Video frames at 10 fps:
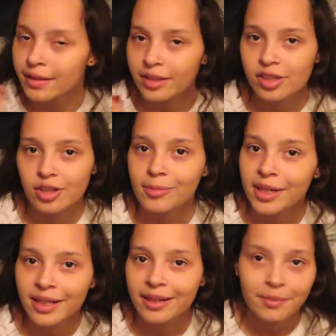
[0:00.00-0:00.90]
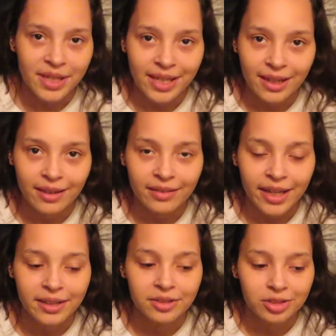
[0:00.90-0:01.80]
there's no way I'm gonna be here.
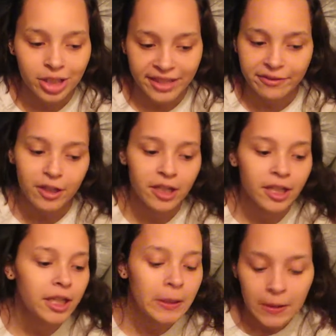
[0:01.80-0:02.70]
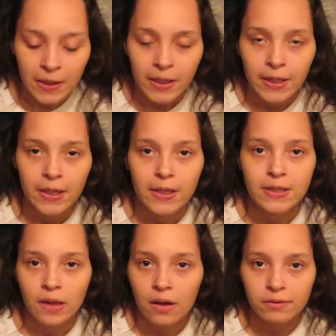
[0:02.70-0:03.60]
Like, Trayvon
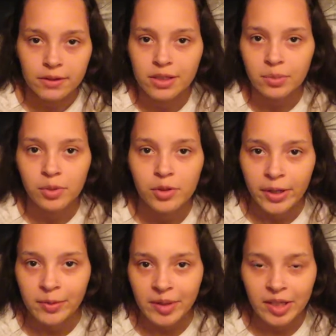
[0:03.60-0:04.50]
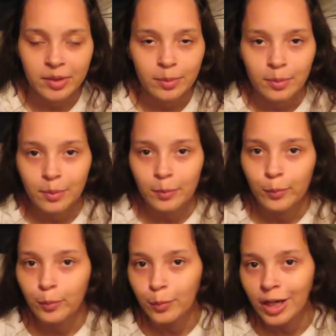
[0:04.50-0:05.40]
is off on deployment,
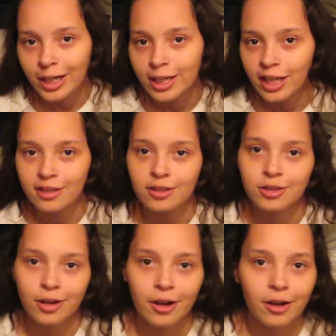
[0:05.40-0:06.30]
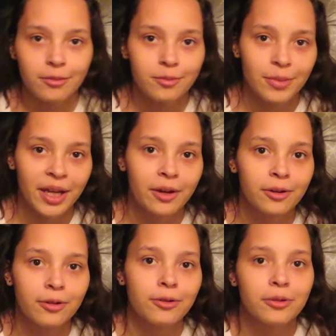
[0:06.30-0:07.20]
Brandon has a job, my
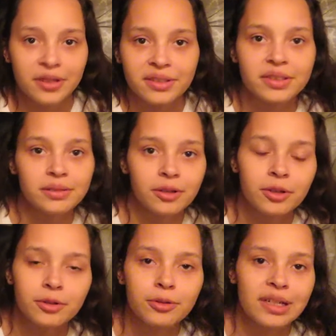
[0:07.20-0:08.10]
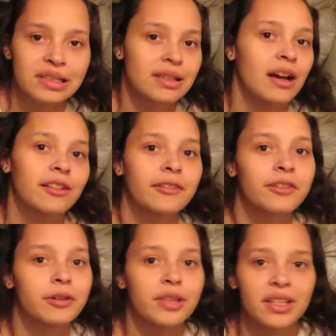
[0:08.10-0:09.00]
uncle, who is now
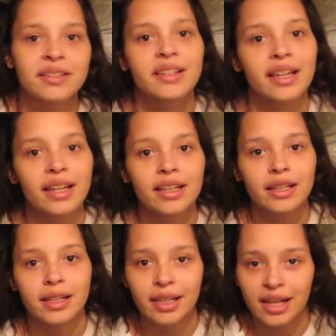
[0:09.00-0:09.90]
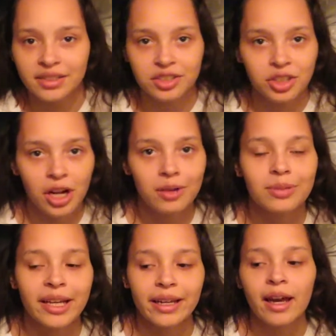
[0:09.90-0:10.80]
living with us again, he has a job.
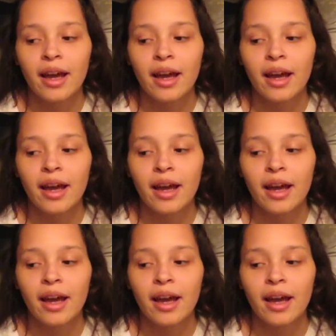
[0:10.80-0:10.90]
Like,